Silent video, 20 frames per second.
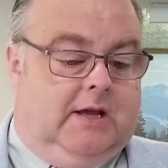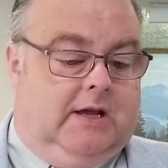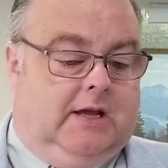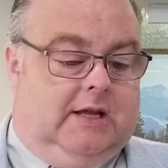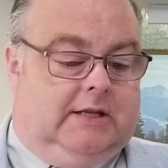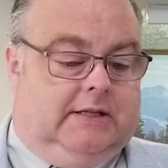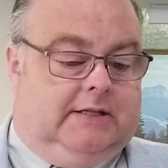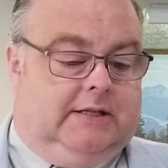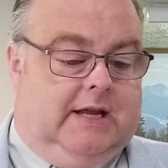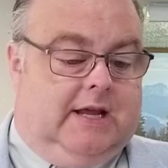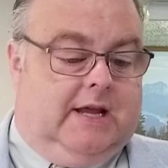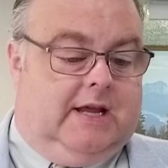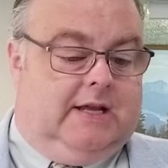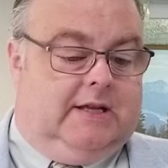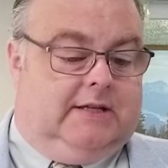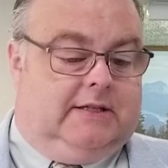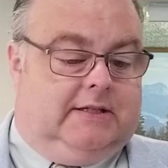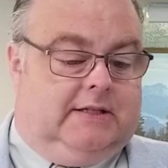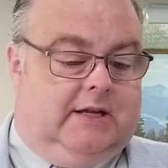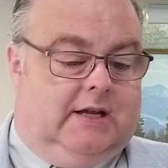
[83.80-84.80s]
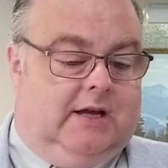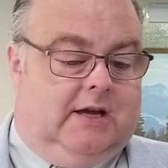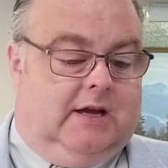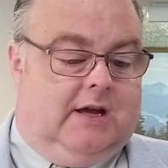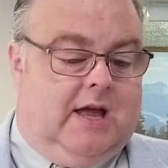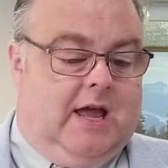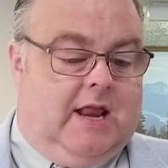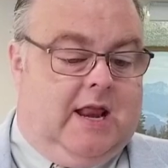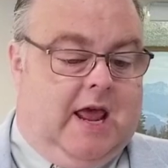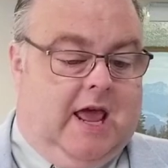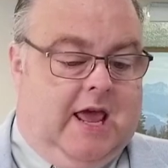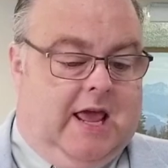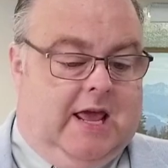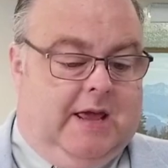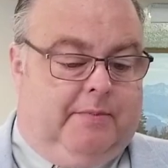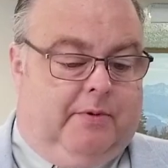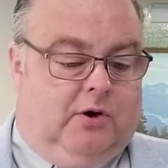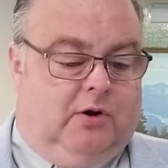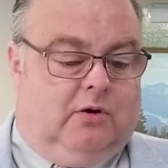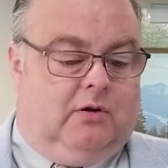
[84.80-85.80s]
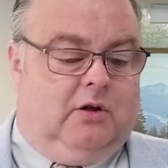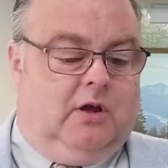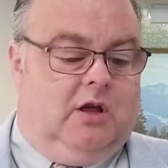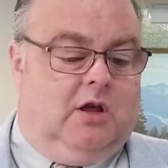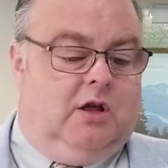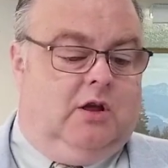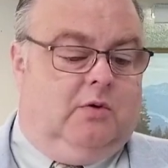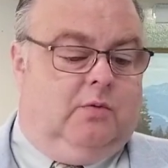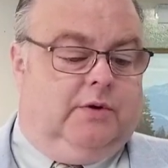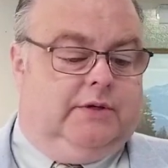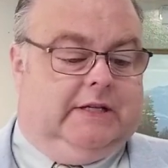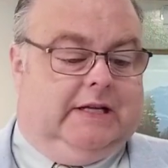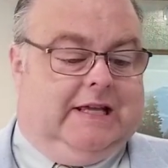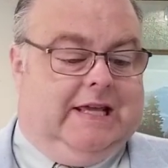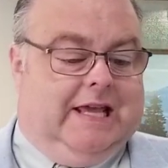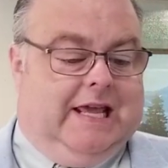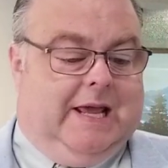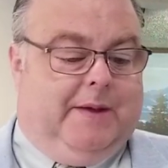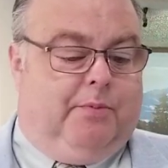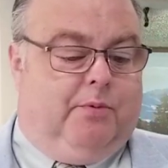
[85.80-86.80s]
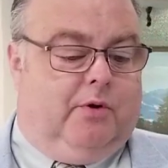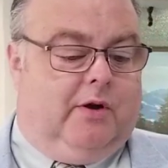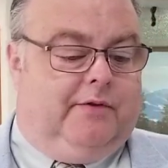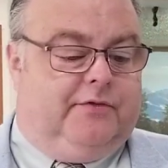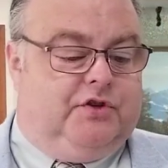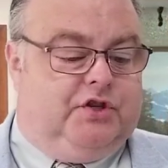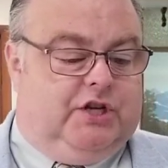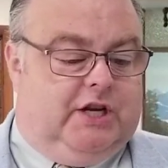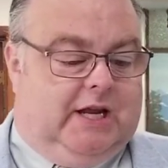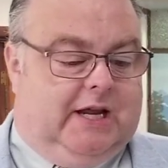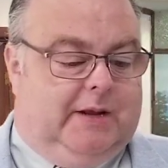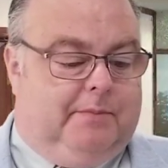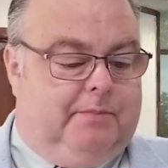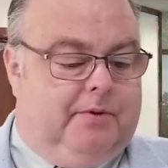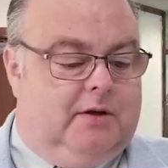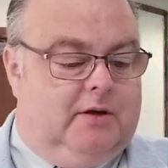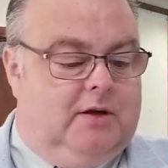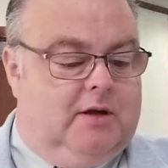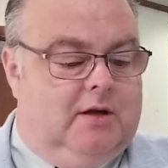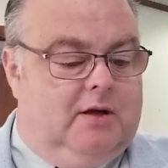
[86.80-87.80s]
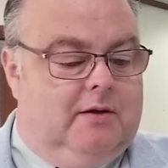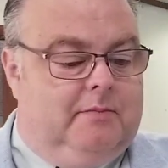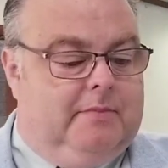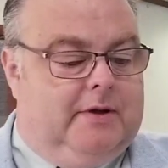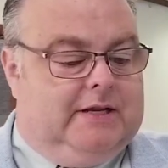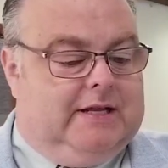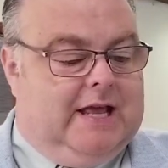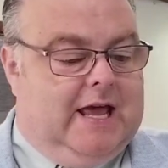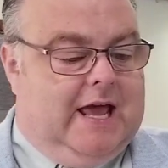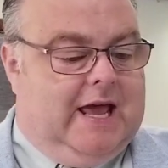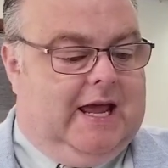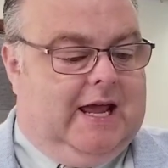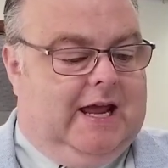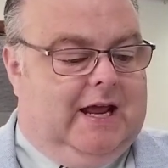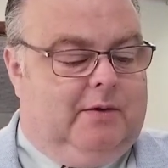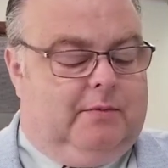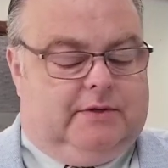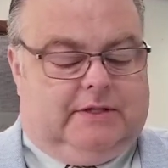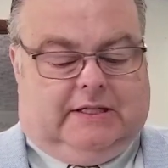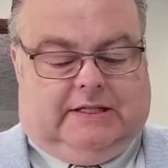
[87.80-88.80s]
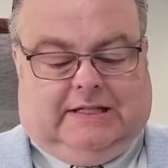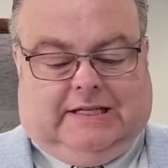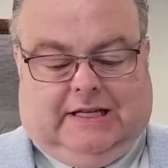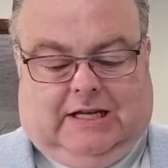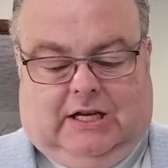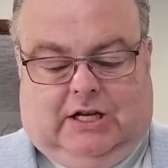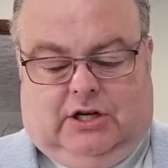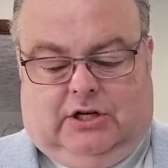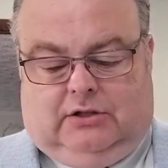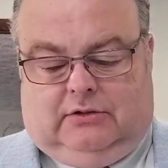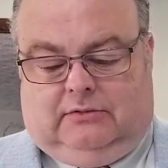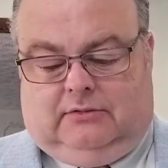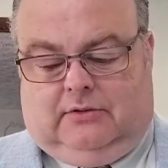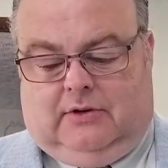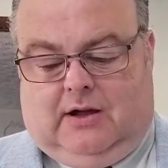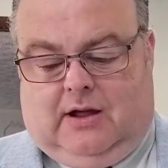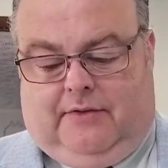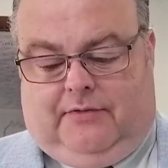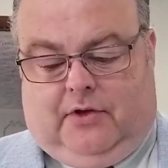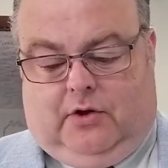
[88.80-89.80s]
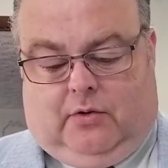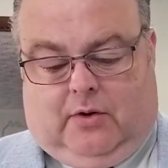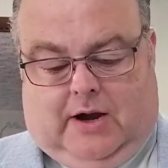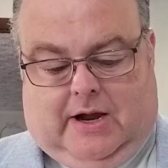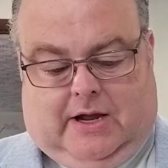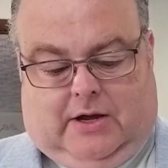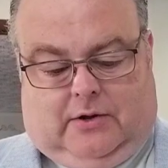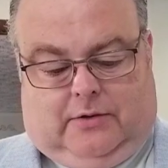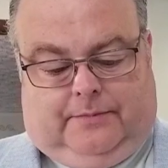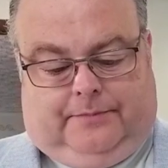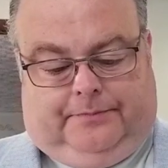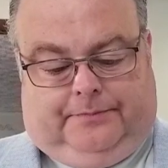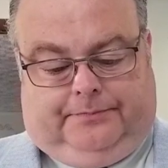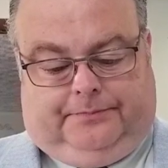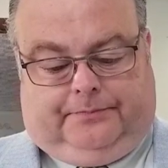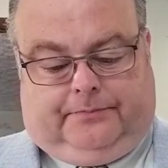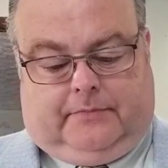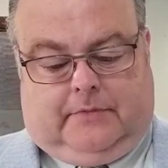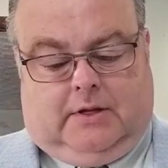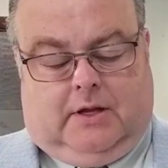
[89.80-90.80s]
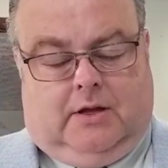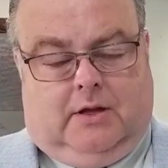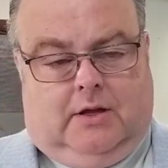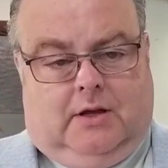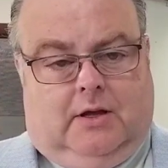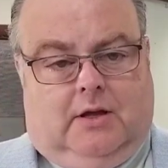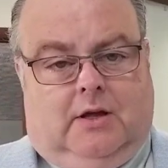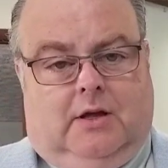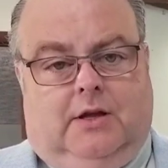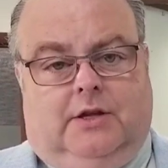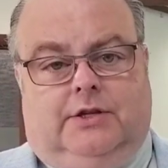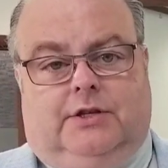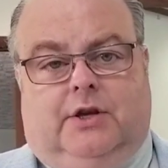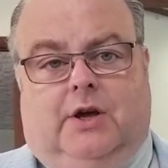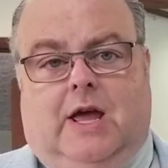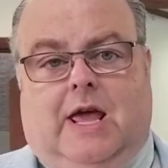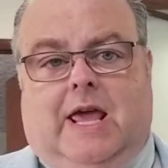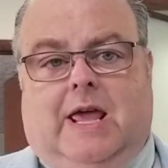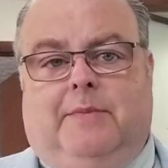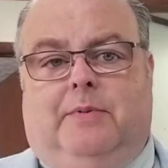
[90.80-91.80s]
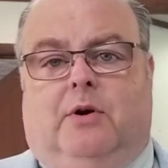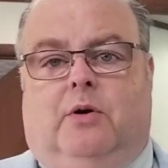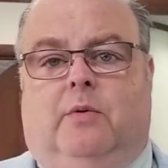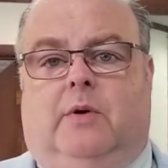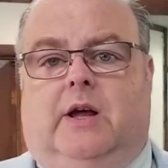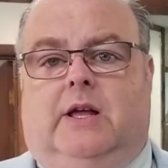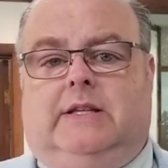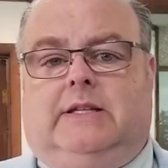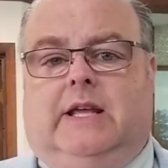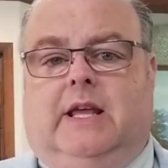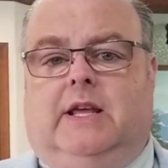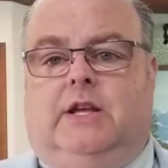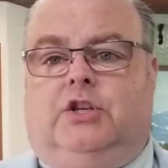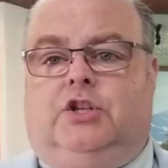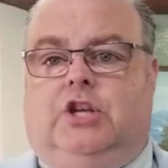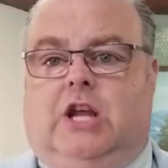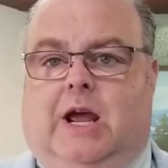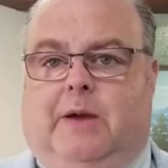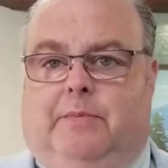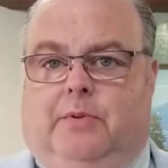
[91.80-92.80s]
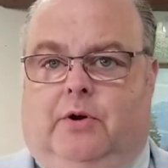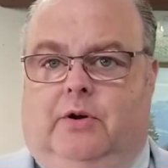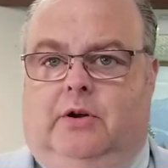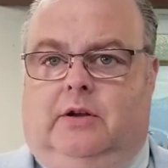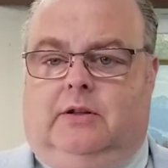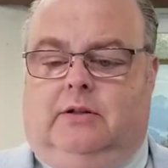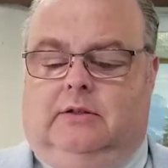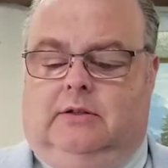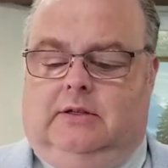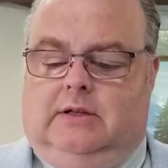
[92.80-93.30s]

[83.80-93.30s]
it says, uh, And Abel was a keeper of sheep, but Cain was a tiller of the ground. So Abel was a shepherd,